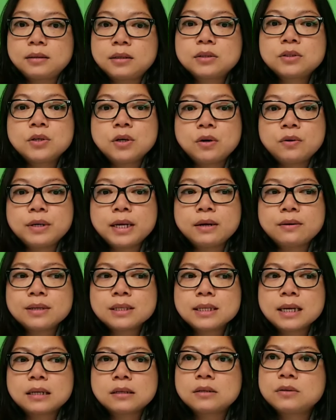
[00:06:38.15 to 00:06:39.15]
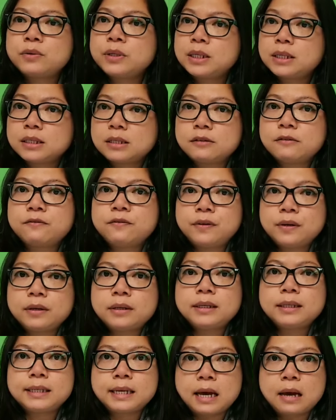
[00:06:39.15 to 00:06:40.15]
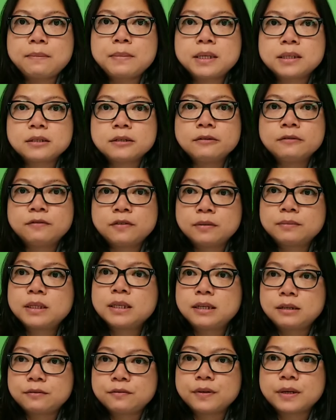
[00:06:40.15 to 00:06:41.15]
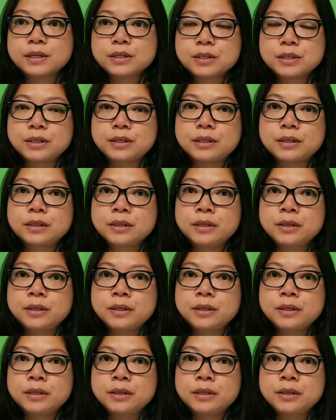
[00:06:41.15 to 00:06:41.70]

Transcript: the toenail that's really severely damaged from the infection.